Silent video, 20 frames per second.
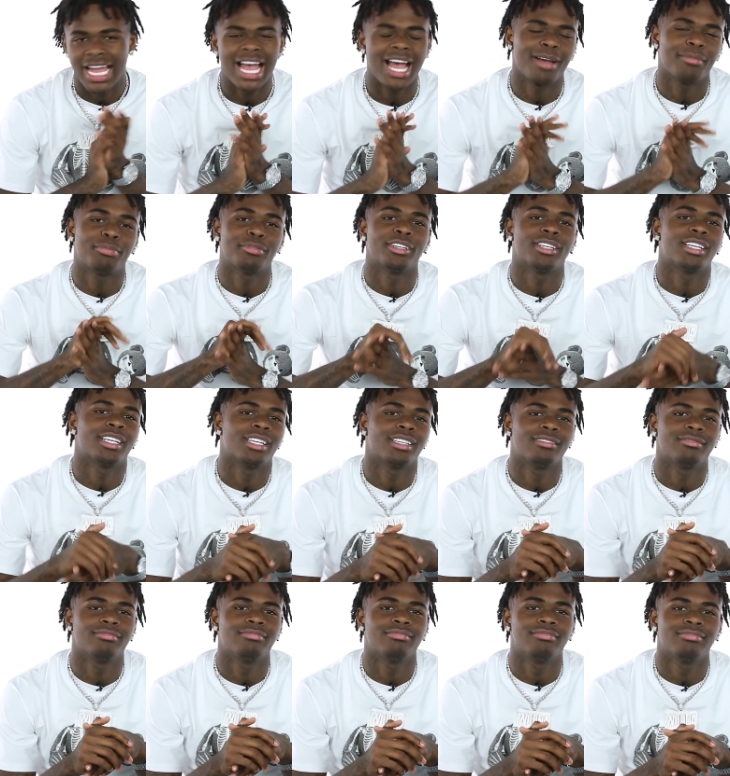I put
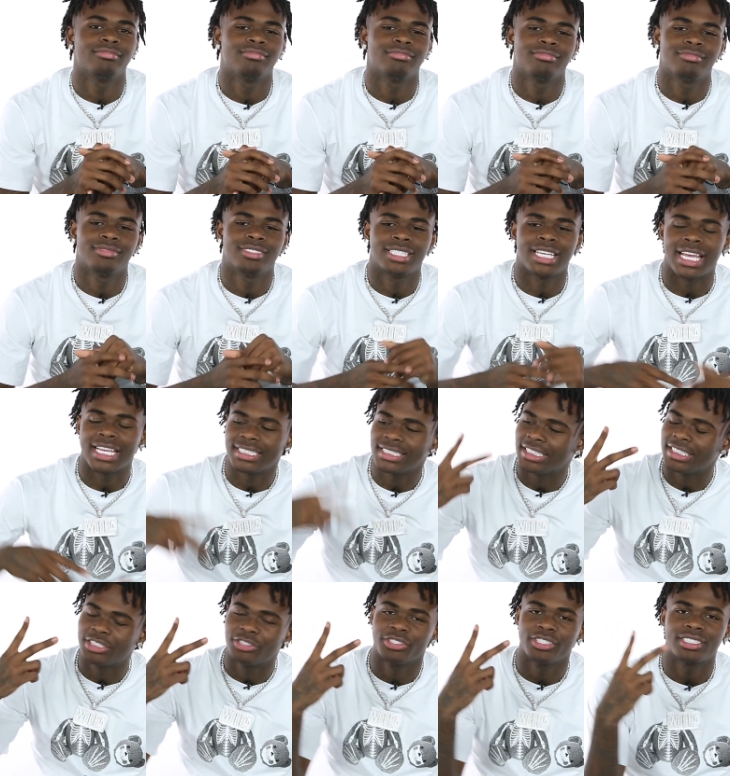
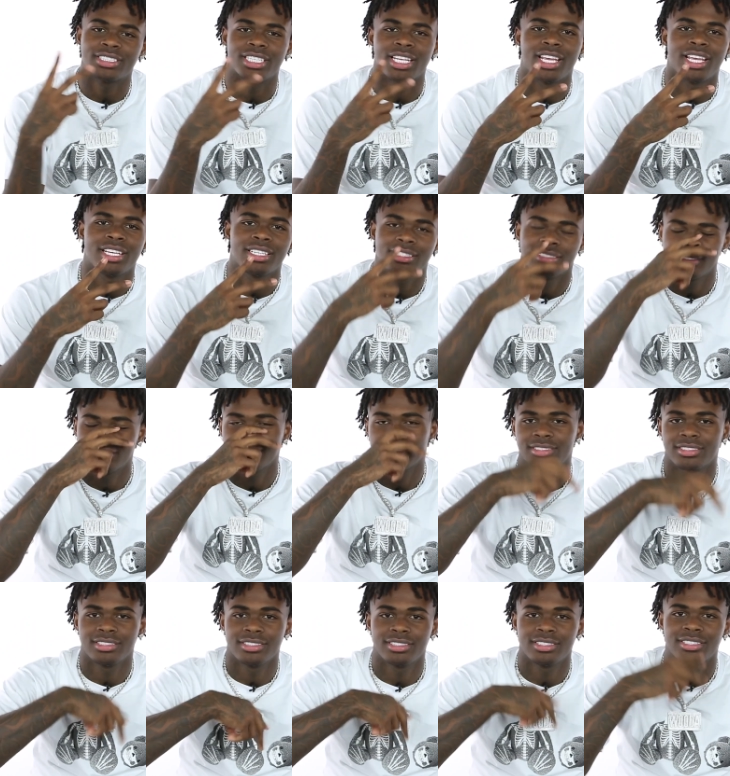KC 3 stat,
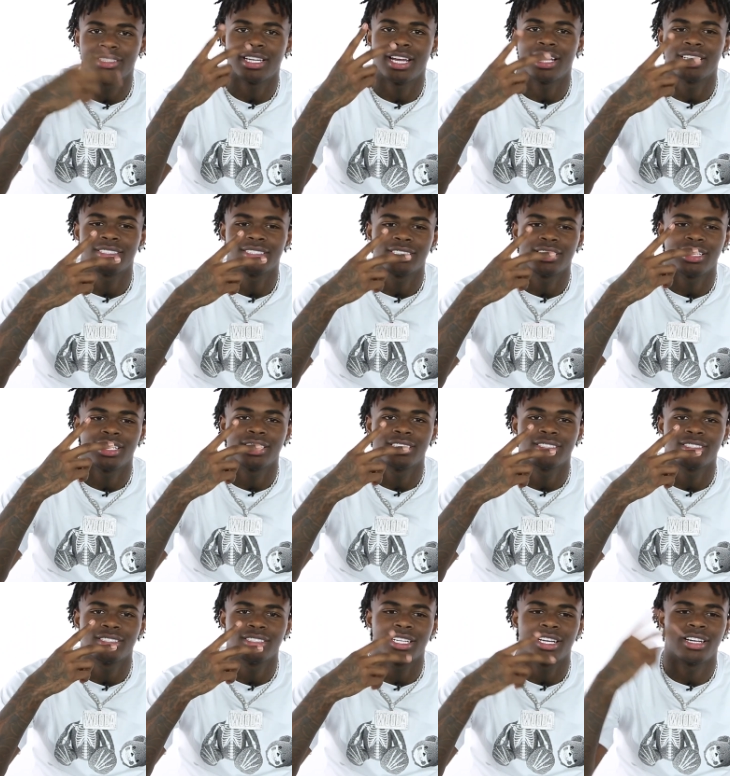Kai Cenat,
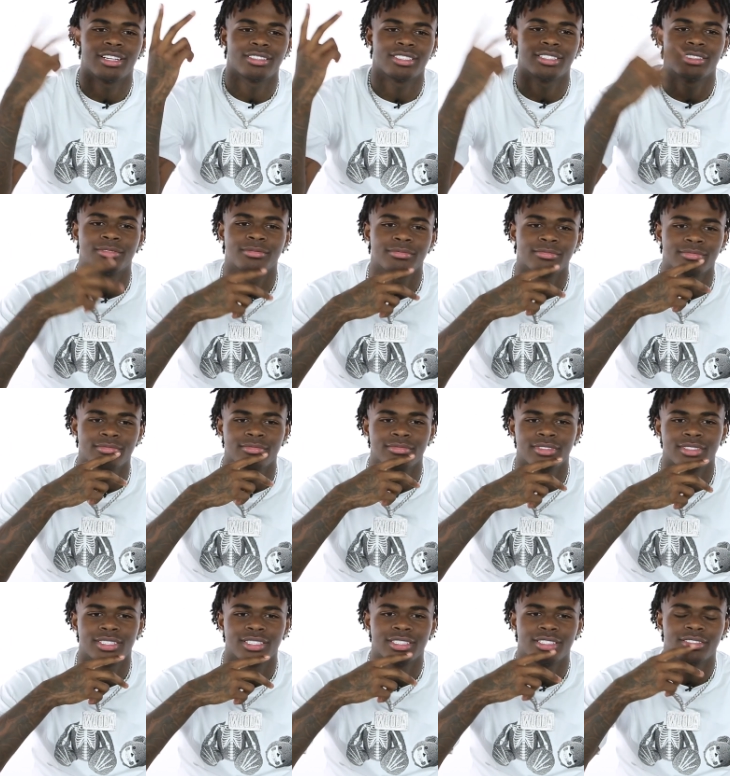shout out them.
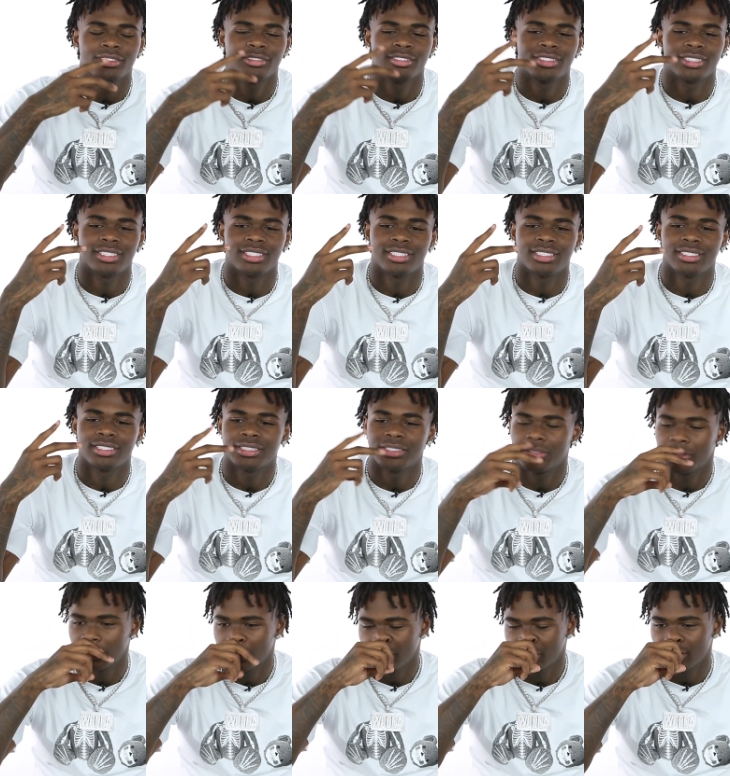So I'm saying,
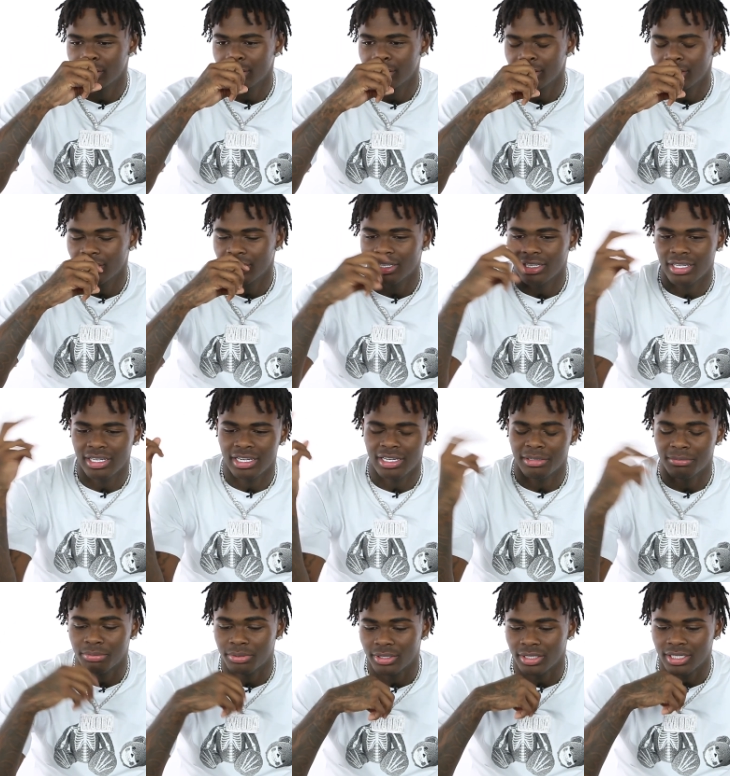
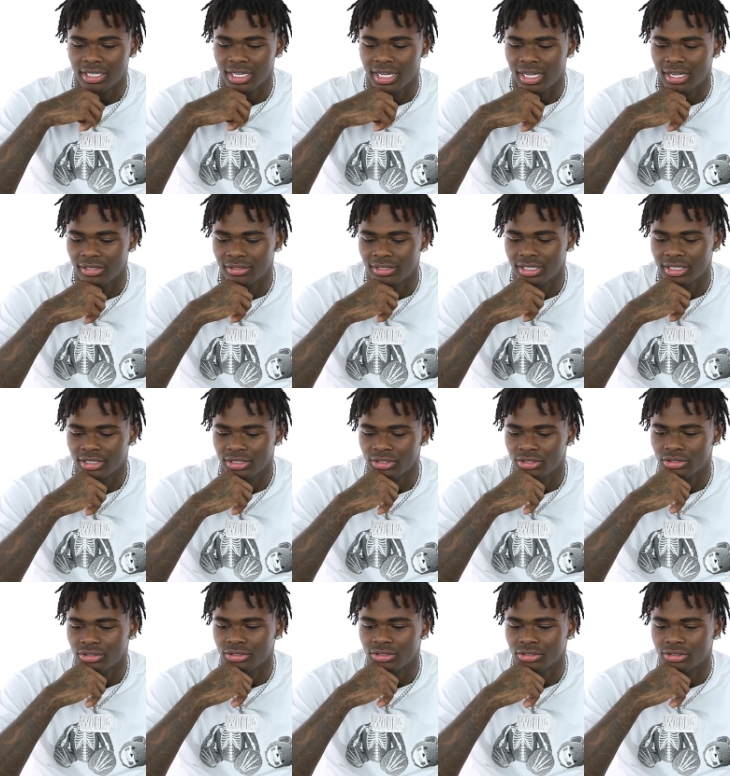I put Kai on that
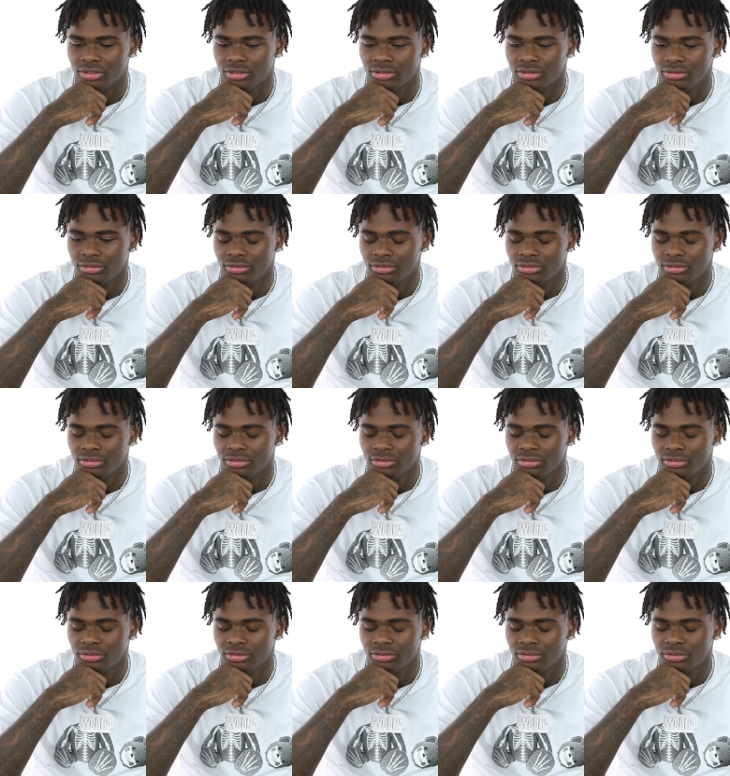John.